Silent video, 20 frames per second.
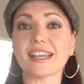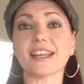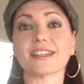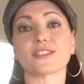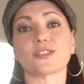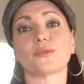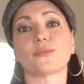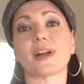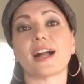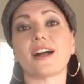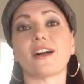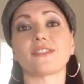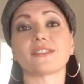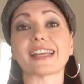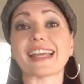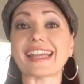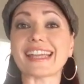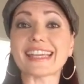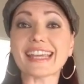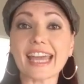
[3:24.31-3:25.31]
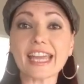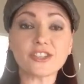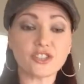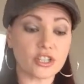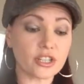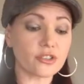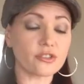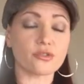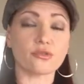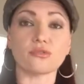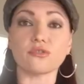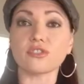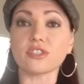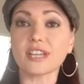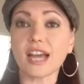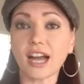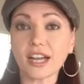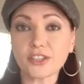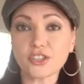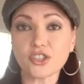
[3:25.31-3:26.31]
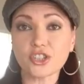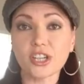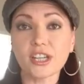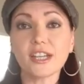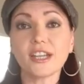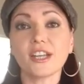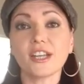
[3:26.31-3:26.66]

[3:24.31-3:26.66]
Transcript: It's around engaging through touch.